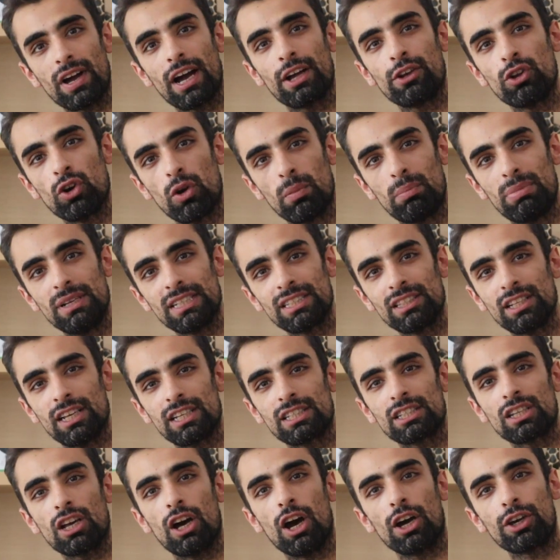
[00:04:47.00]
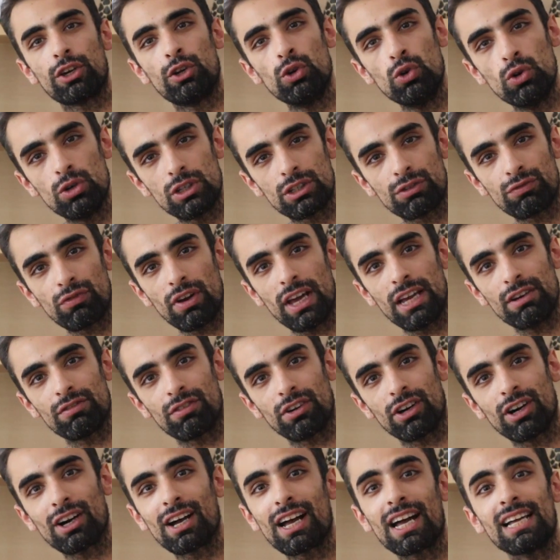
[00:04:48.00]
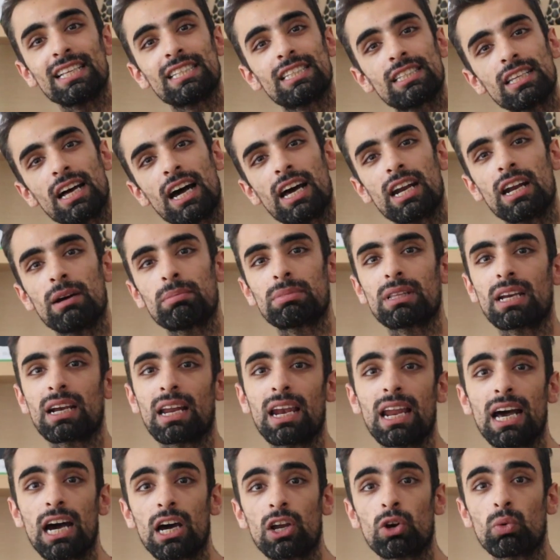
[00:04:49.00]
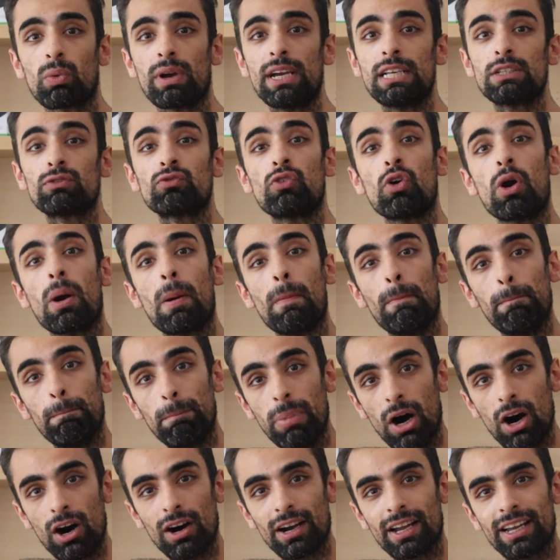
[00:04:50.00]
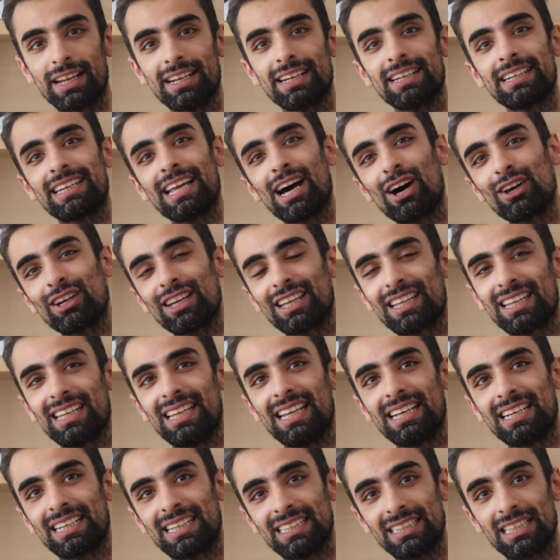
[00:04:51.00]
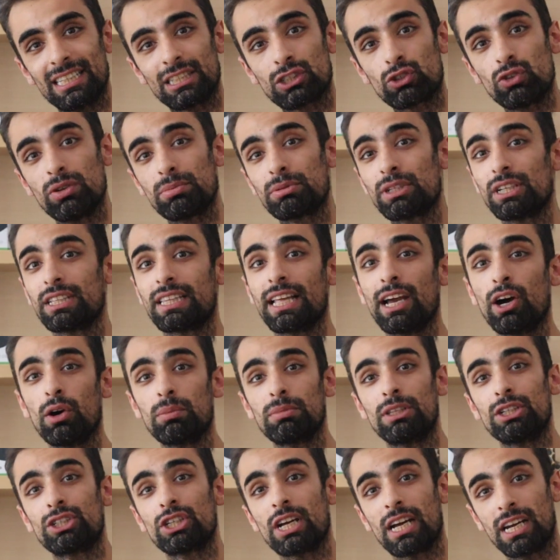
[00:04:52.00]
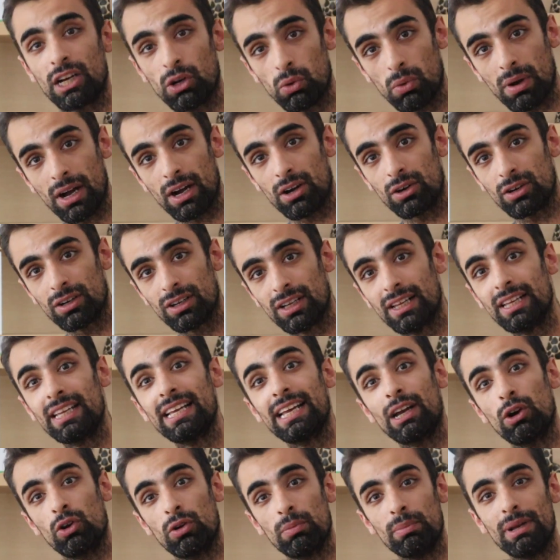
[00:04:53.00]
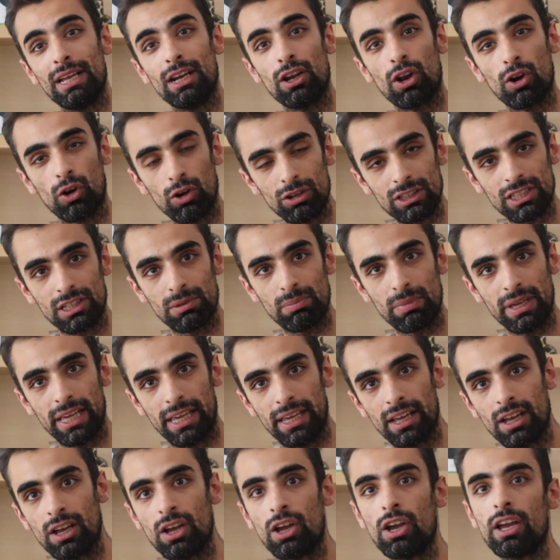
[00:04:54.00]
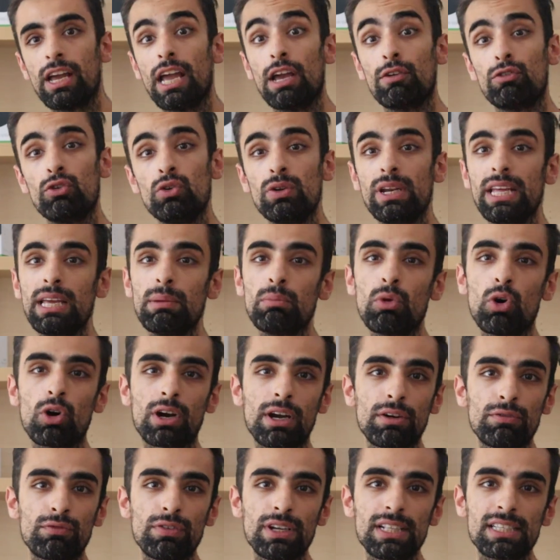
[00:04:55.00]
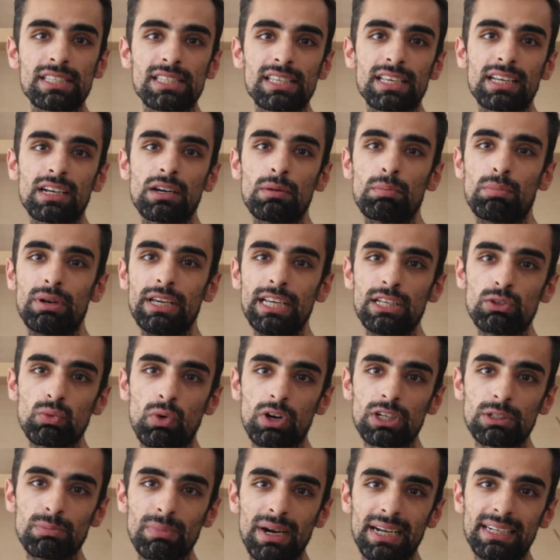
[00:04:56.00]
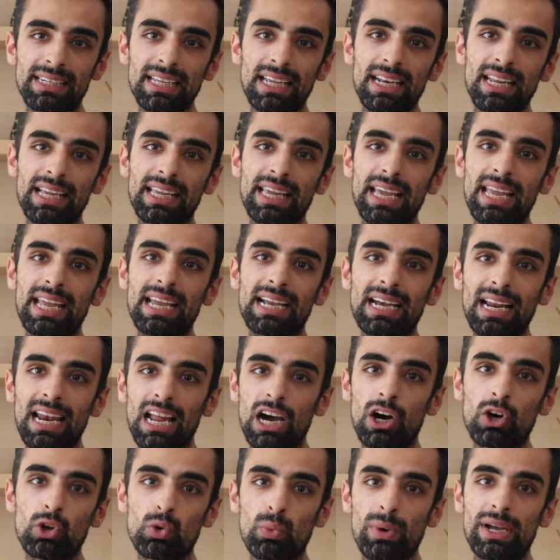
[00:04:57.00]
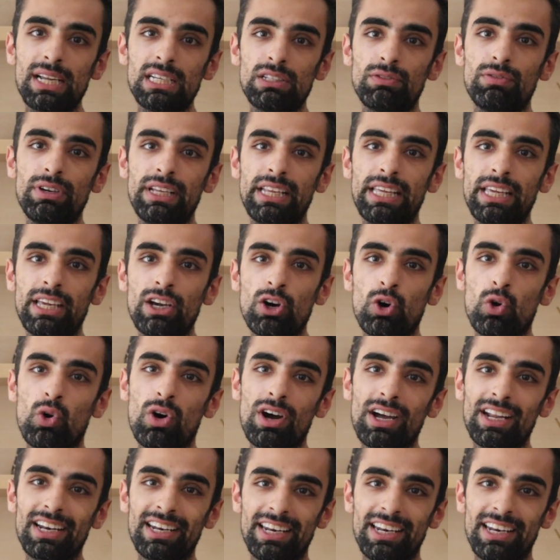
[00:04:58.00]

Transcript: And your business a huge favor and sign up to Cloudways for a bargain down in the link in the description to help the channel out. It would mean a lot to me. If you need more convincing, please watch my dedicated Cloudways video